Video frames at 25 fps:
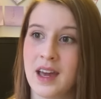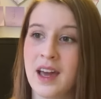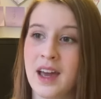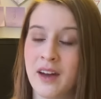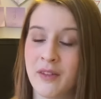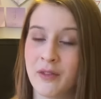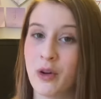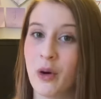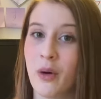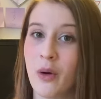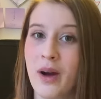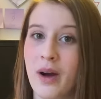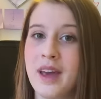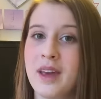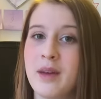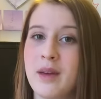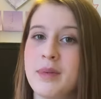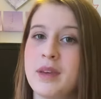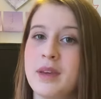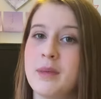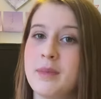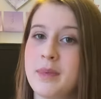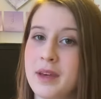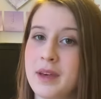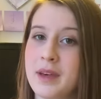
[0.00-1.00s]
I've got
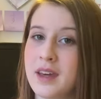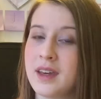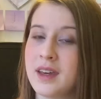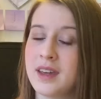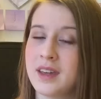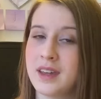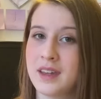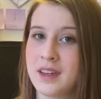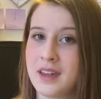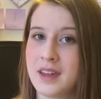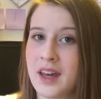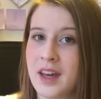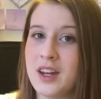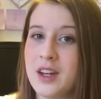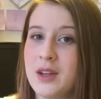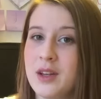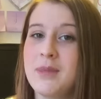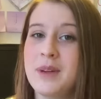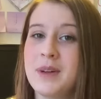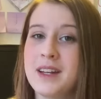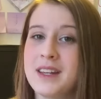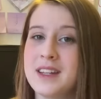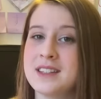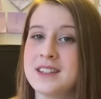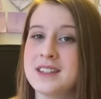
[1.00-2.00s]
ABB, can you
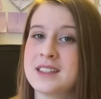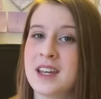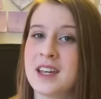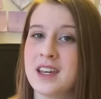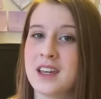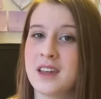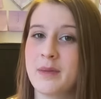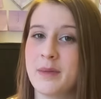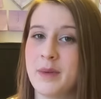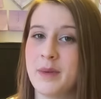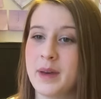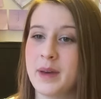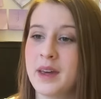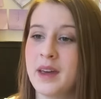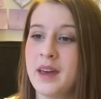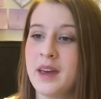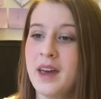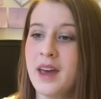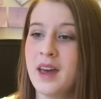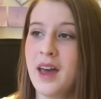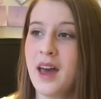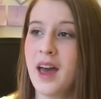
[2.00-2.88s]
please take me?